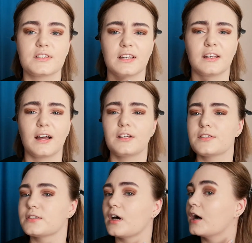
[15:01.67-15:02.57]
skin
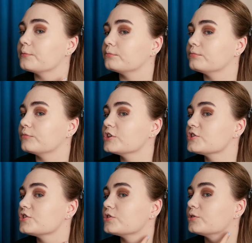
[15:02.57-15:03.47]
color, so I'm
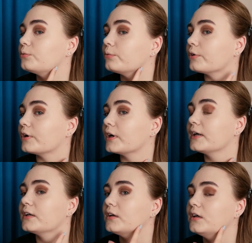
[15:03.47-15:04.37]
not too
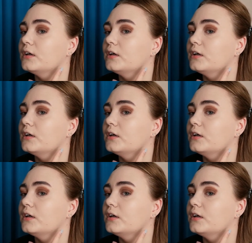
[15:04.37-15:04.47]
worried